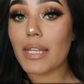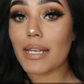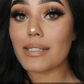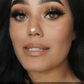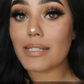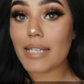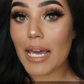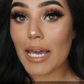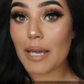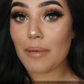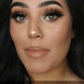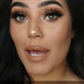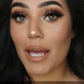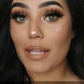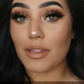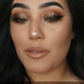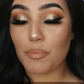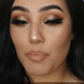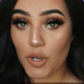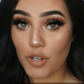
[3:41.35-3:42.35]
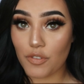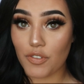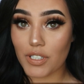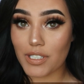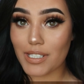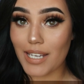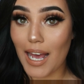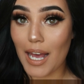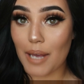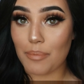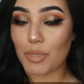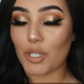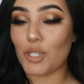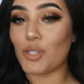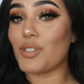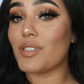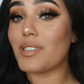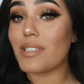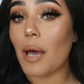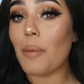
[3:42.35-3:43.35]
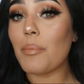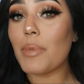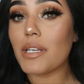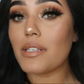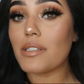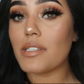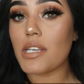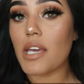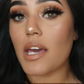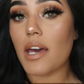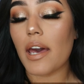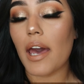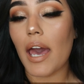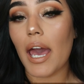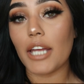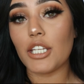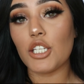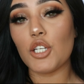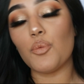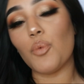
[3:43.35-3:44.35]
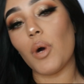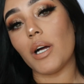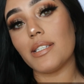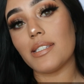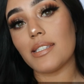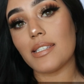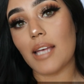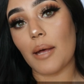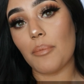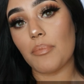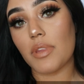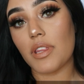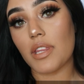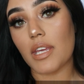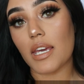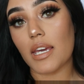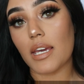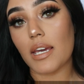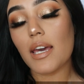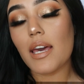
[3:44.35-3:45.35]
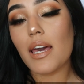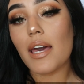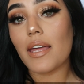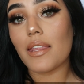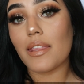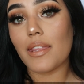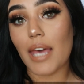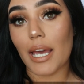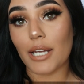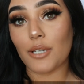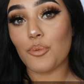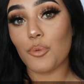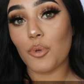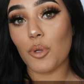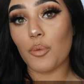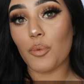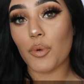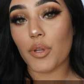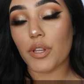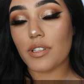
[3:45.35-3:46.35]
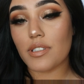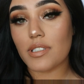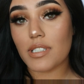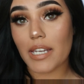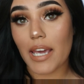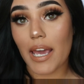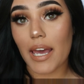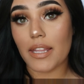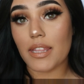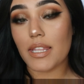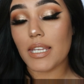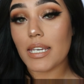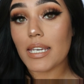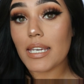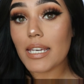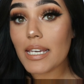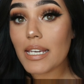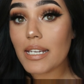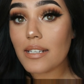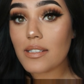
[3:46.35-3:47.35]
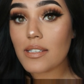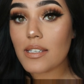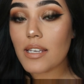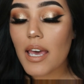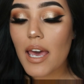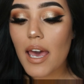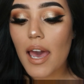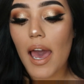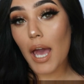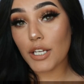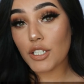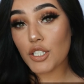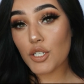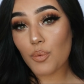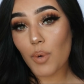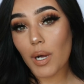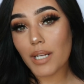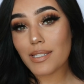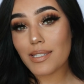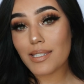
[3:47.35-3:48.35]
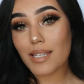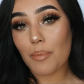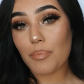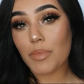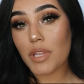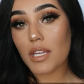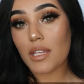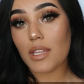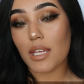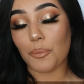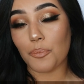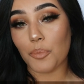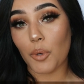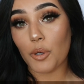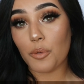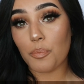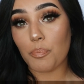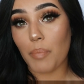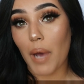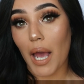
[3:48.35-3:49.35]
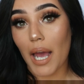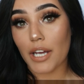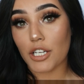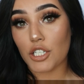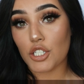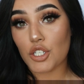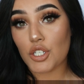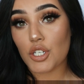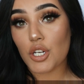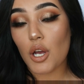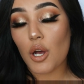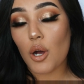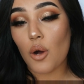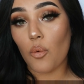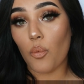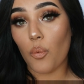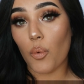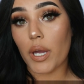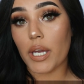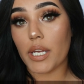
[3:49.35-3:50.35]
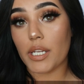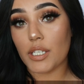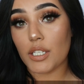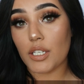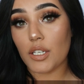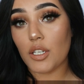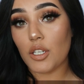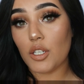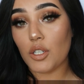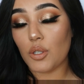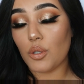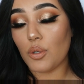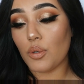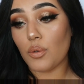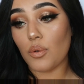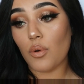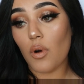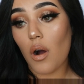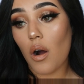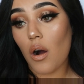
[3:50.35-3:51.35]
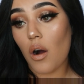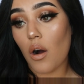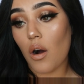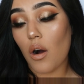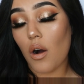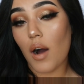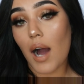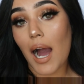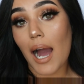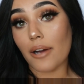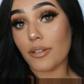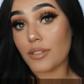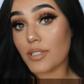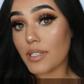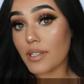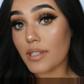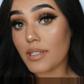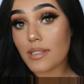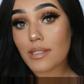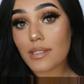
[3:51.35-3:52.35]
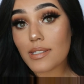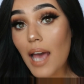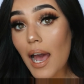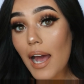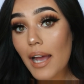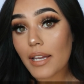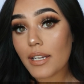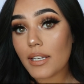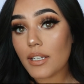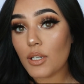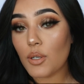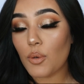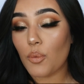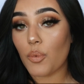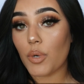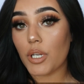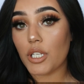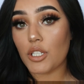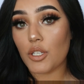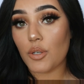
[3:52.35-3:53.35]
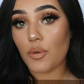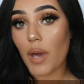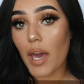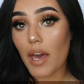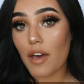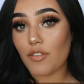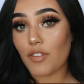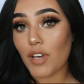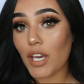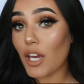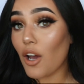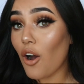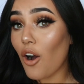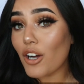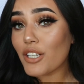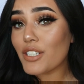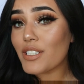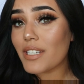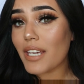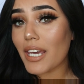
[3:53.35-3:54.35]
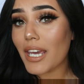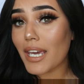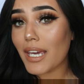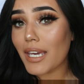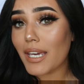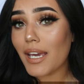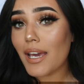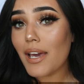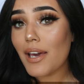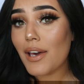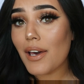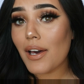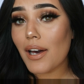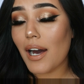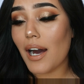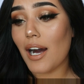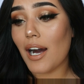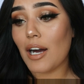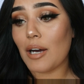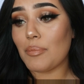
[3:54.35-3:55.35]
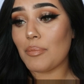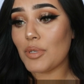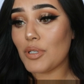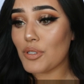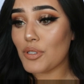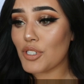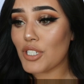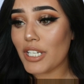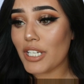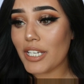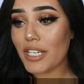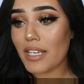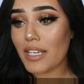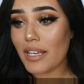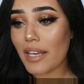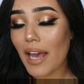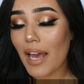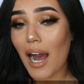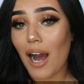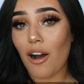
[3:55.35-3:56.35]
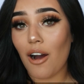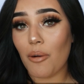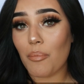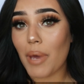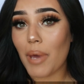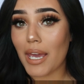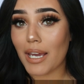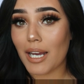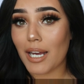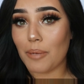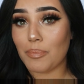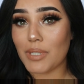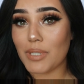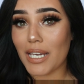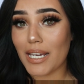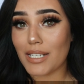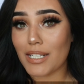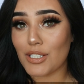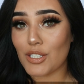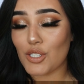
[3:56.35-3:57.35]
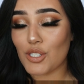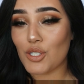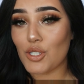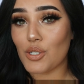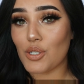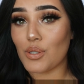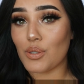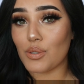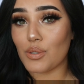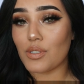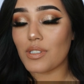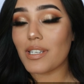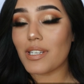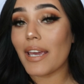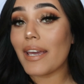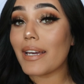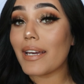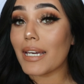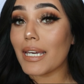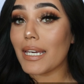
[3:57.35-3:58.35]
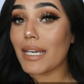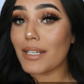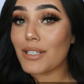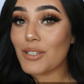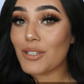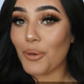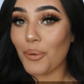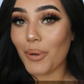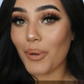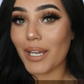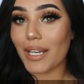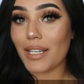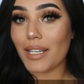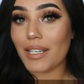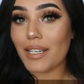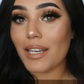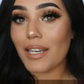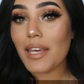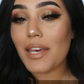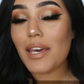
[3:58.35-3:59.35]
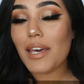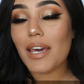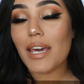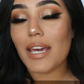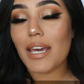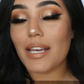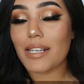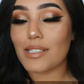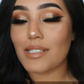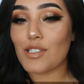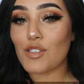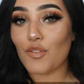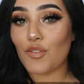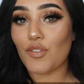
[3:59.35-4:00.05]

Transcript: This came at the perfect time because summer is here and you want something that will withstand the heat and you want something that won't budge when you are out in the sun, when you have a hot day. Usually our makeup tends to take a hit when it's